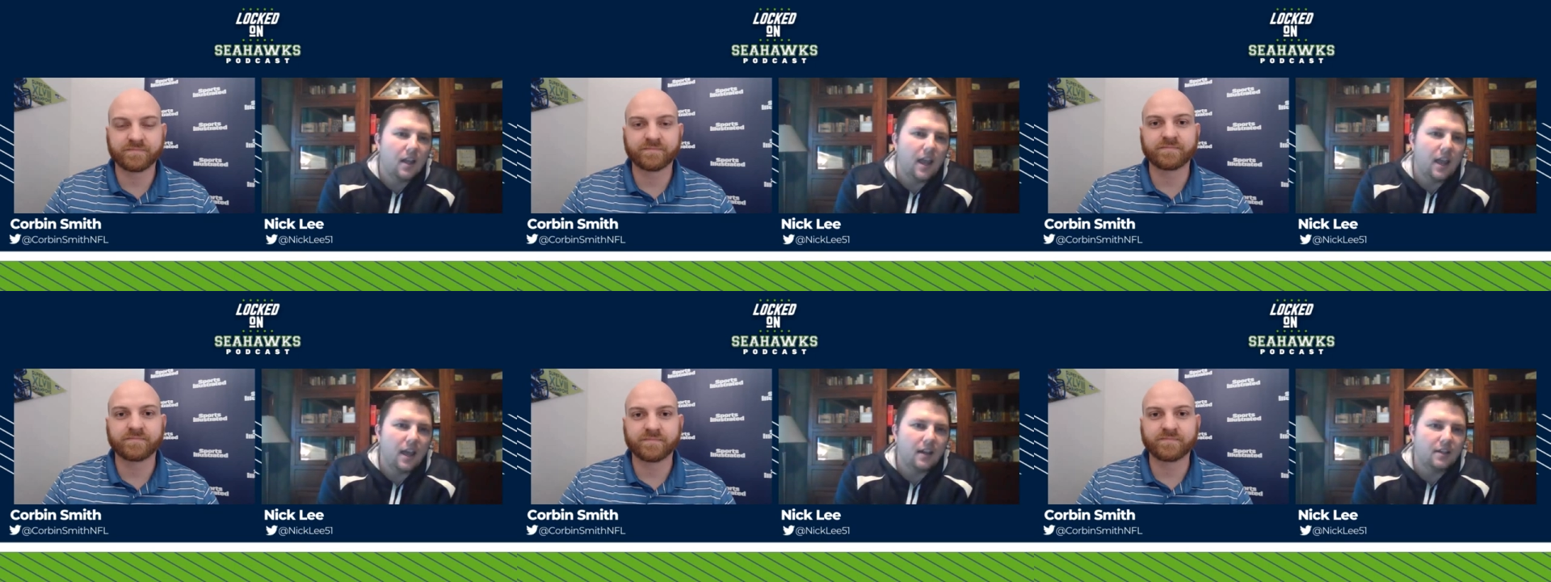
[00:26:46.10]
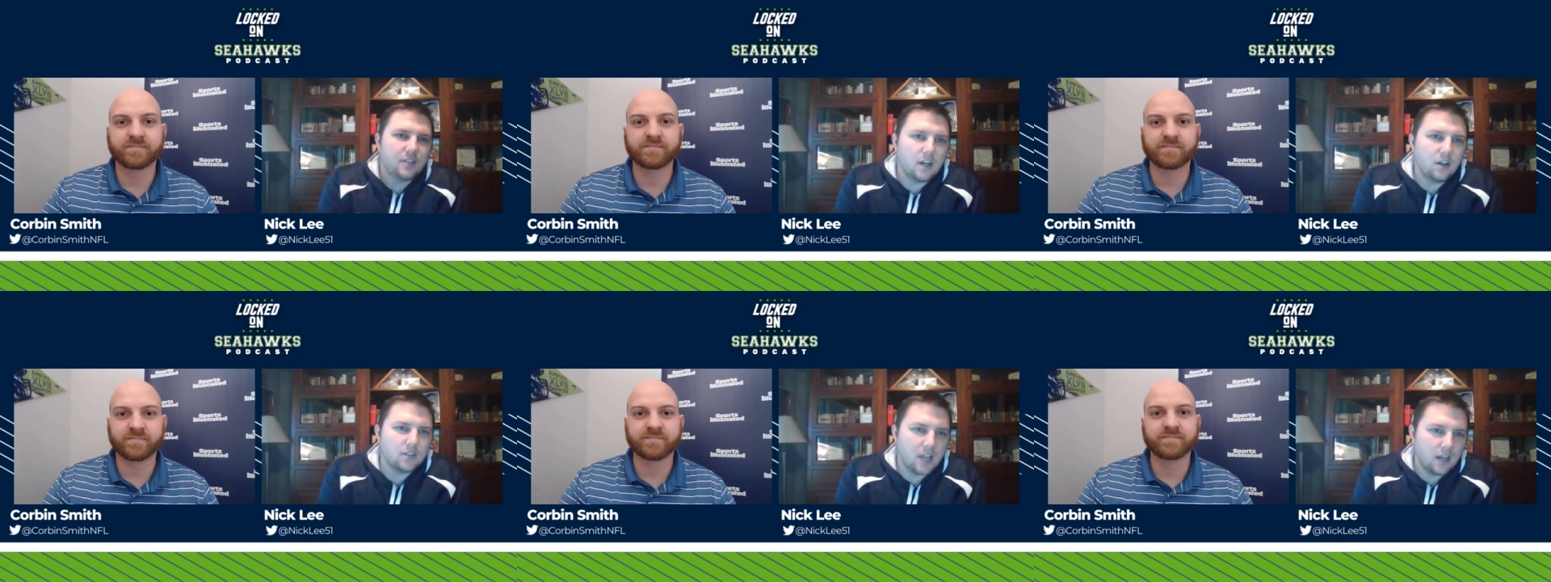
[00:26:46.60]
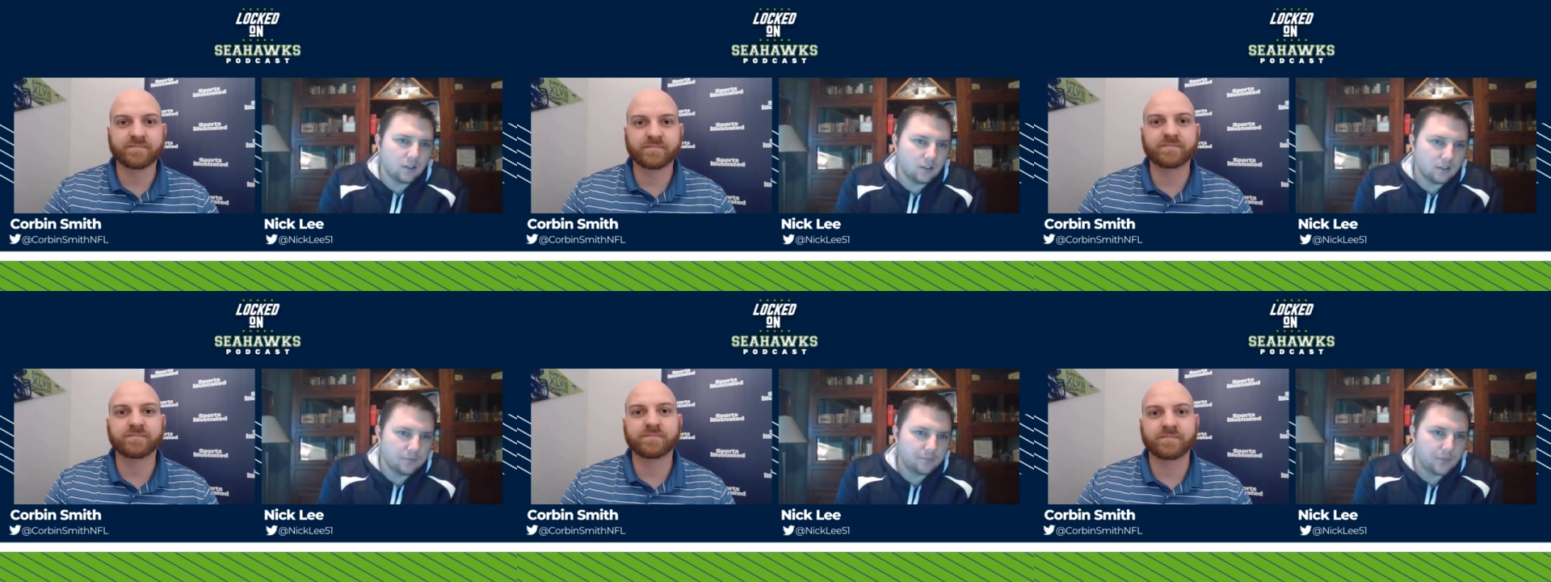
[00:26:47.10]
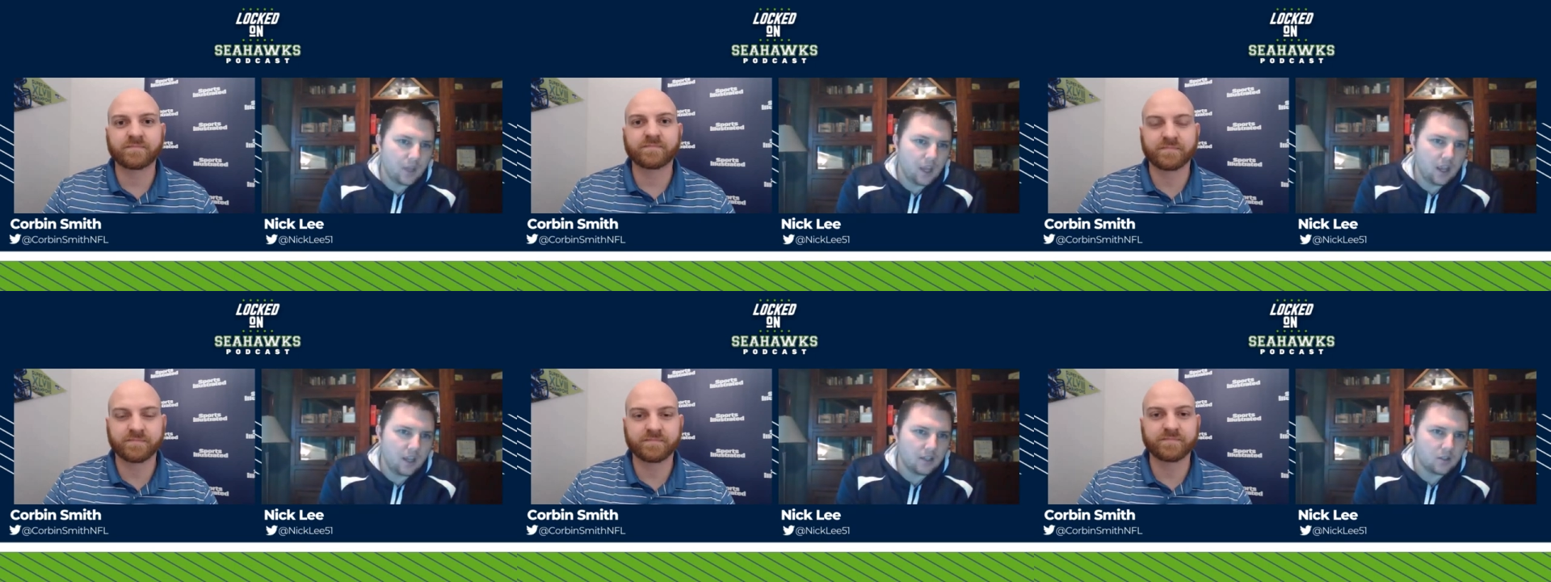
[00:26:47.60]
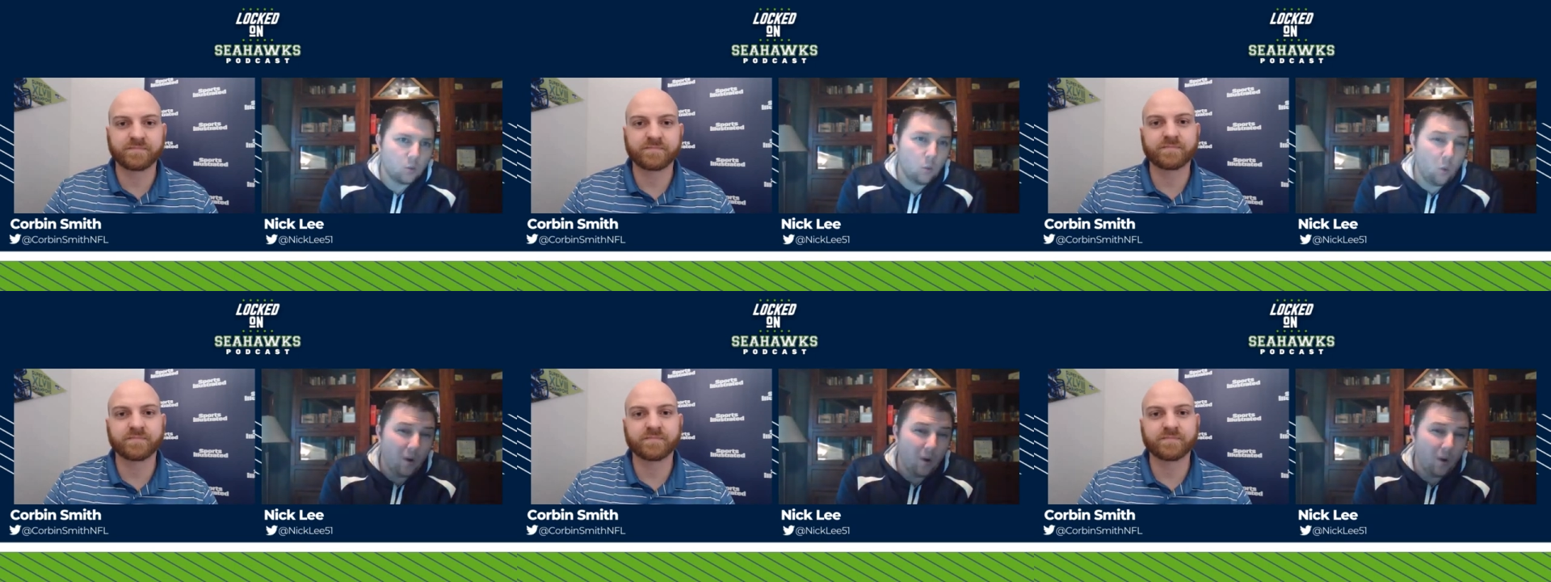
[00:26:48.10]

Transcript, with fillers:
Speaker 1: And Darrell Taylor has